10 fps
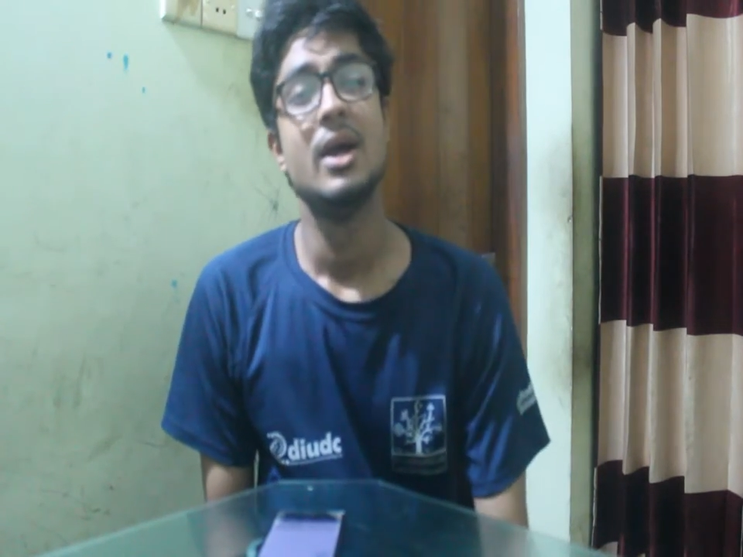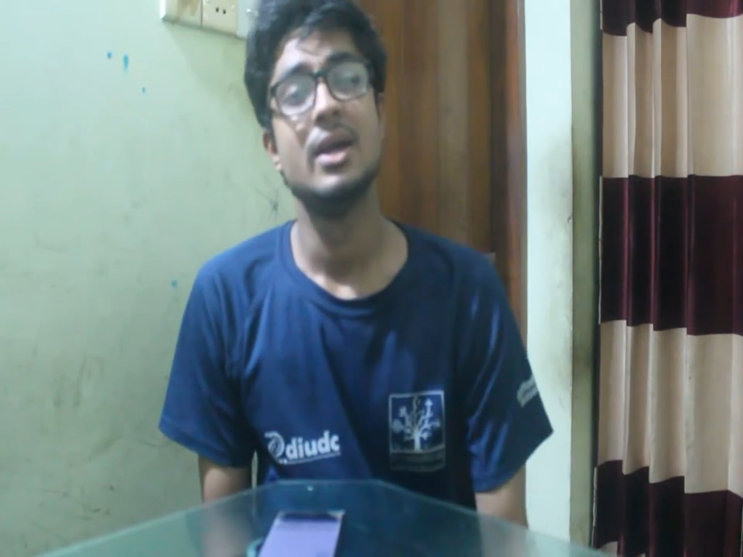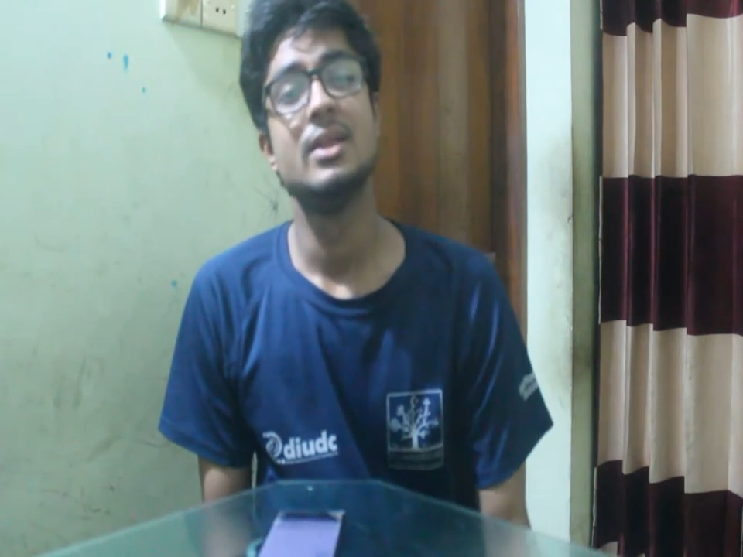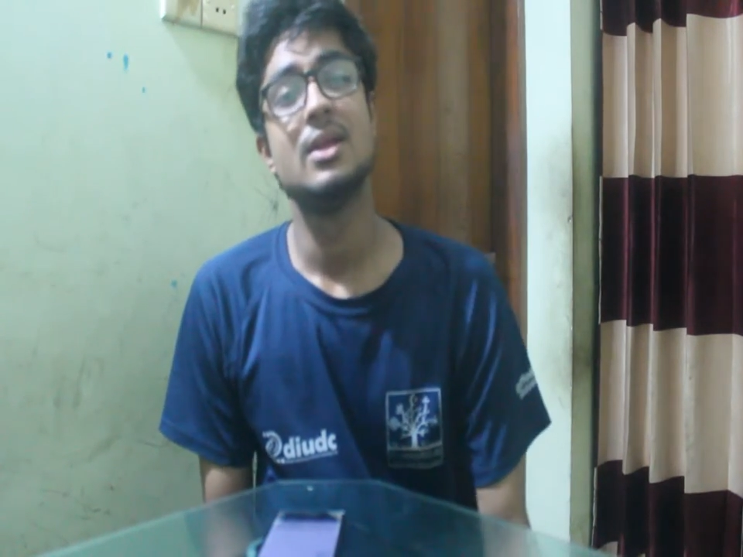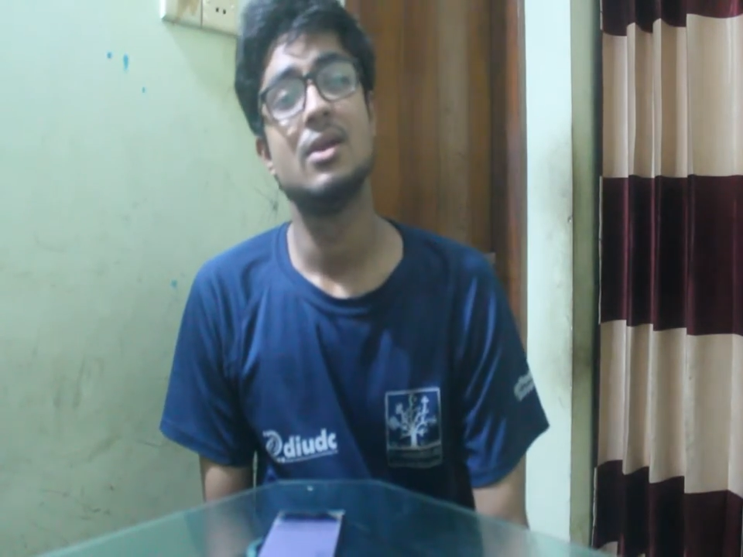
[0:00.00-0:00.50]

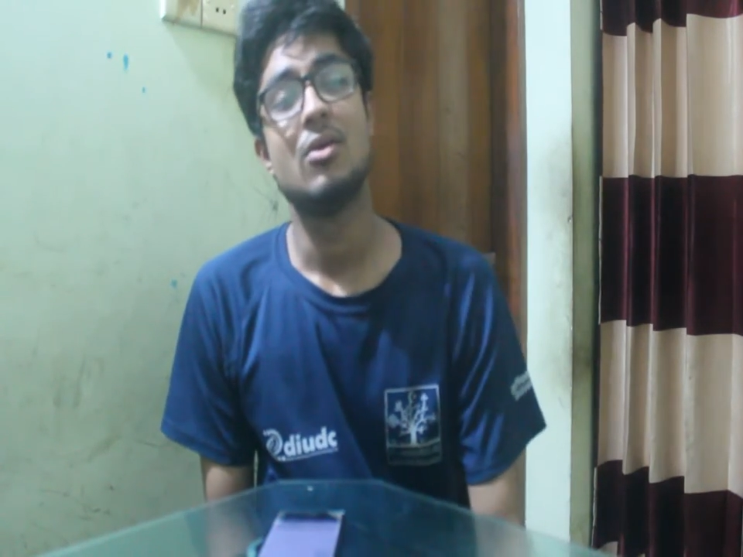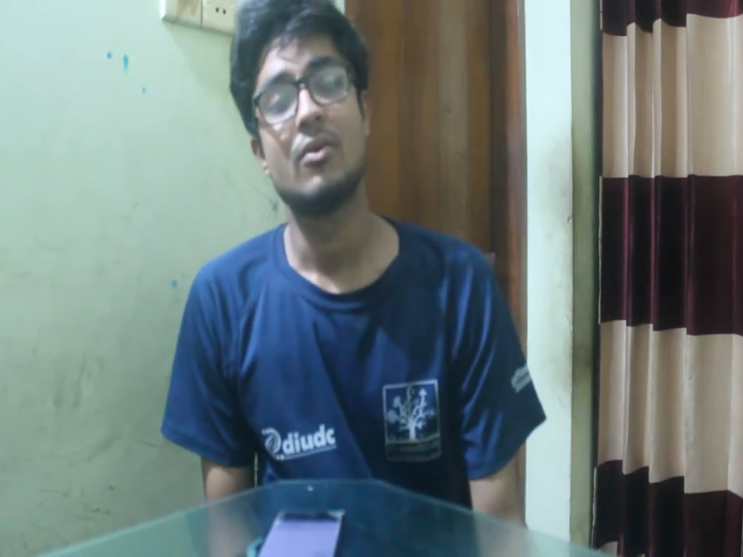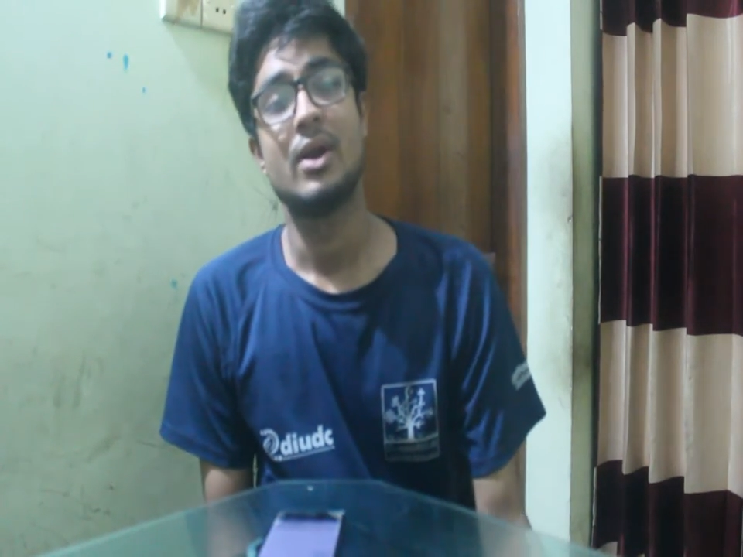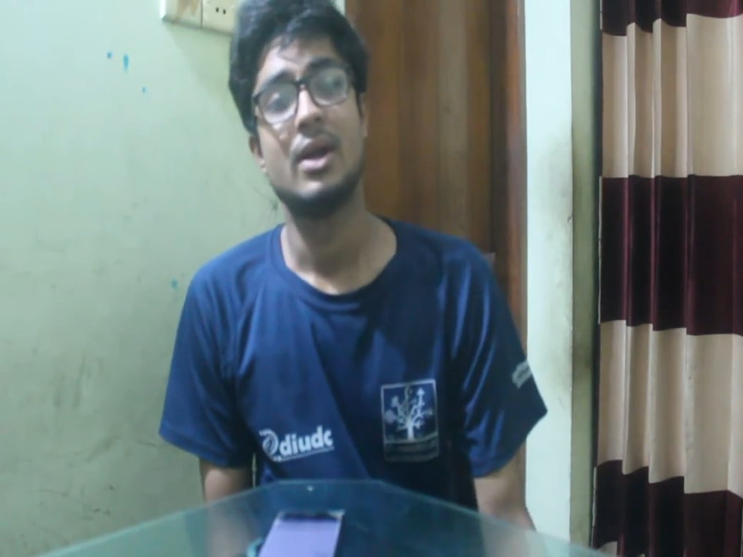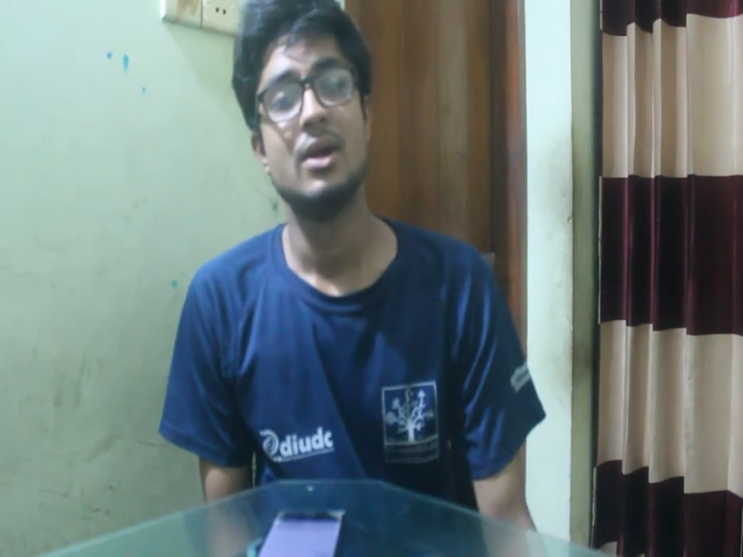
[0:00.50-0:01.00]
in the long
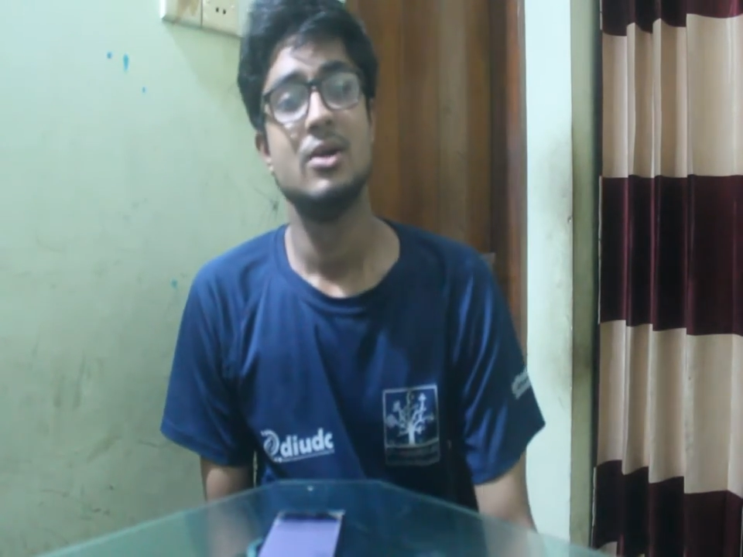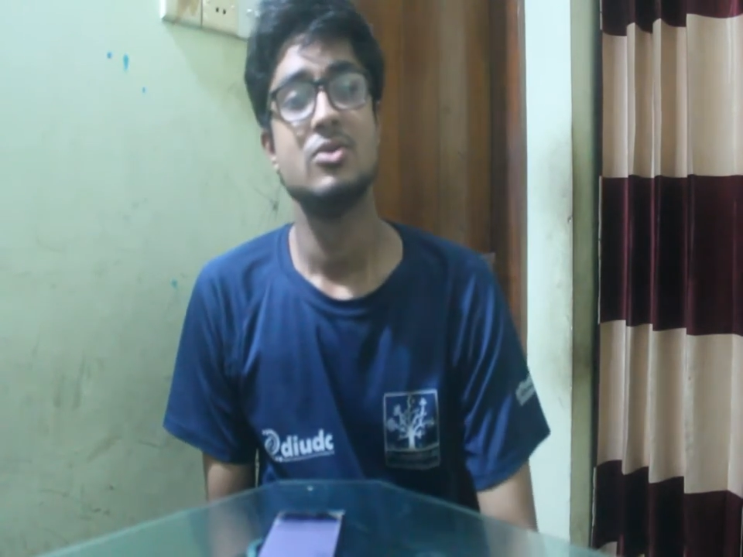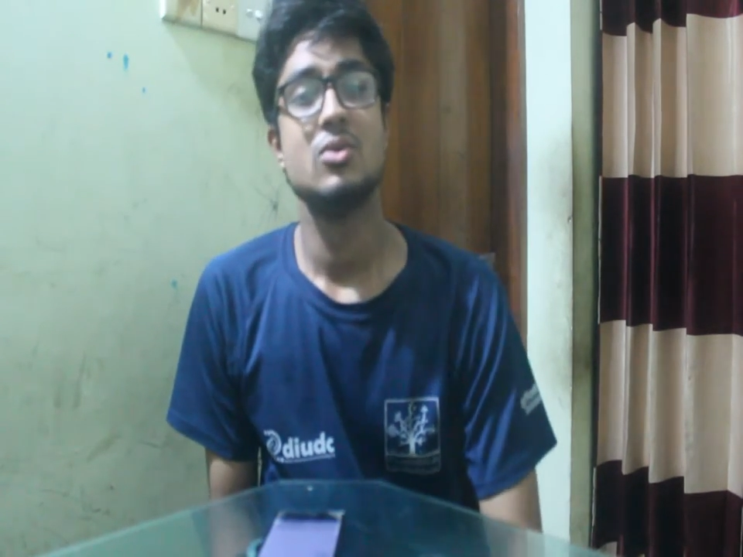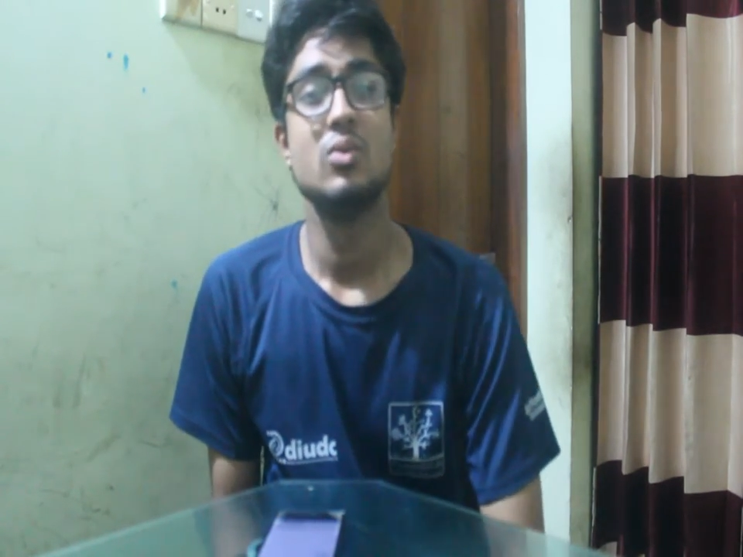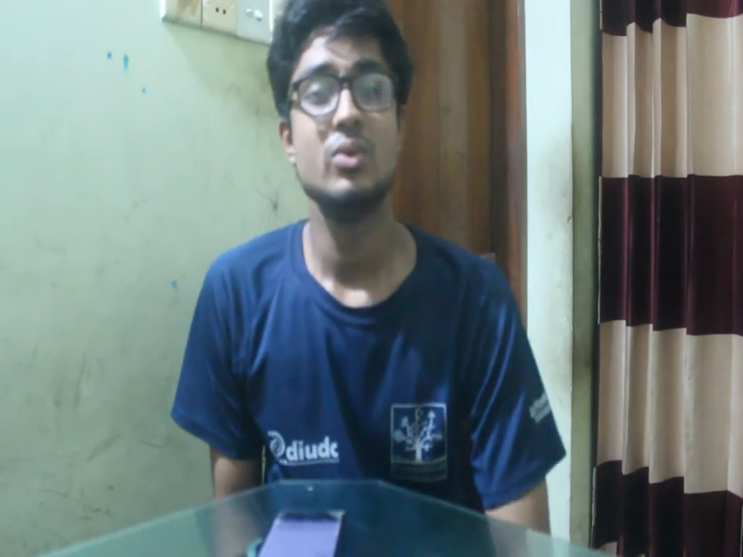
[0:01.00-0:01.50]
run.
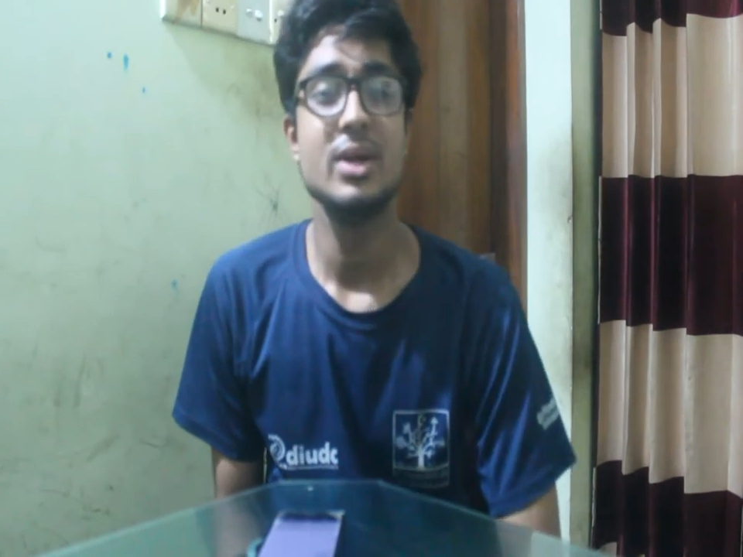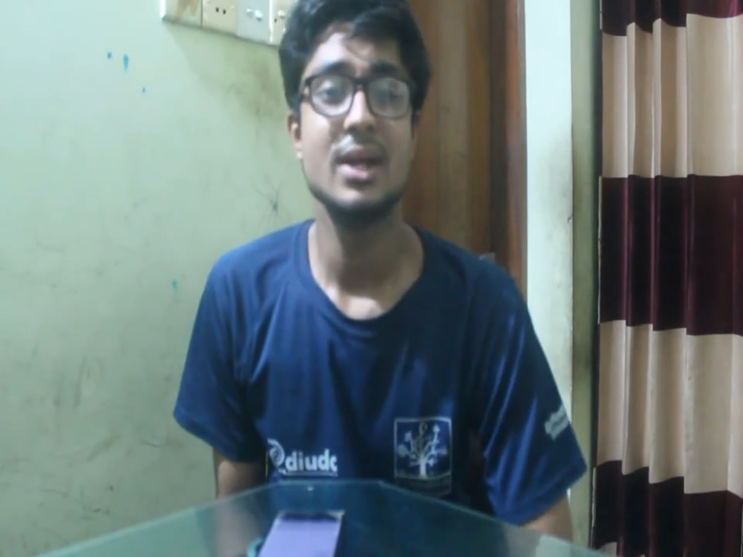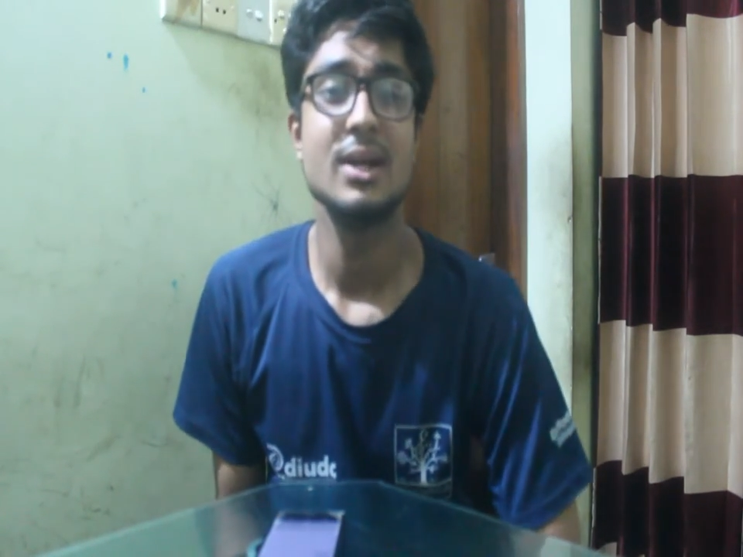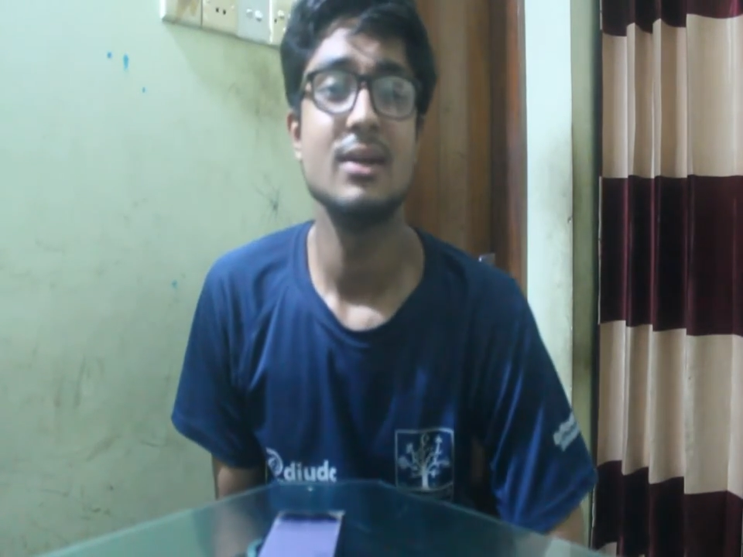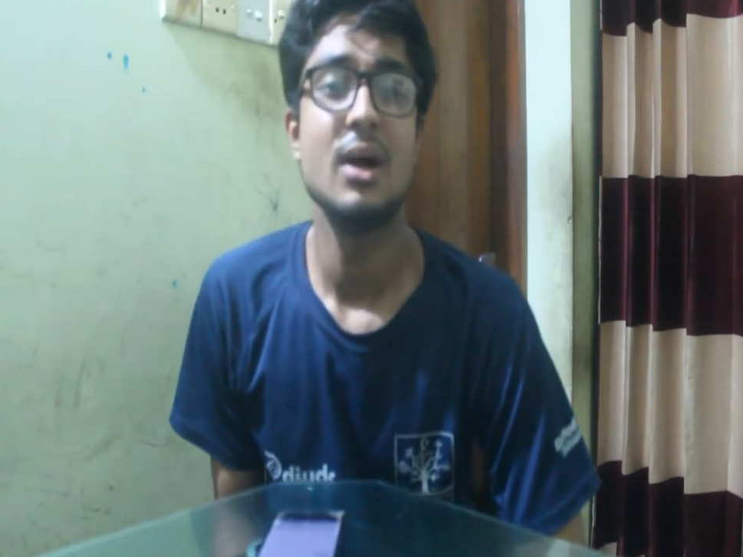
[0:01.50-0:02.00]
So we
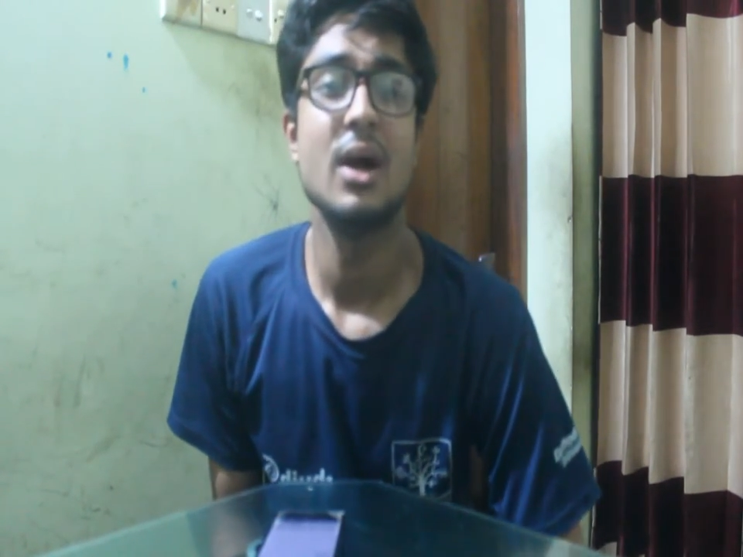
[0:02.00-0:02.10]
can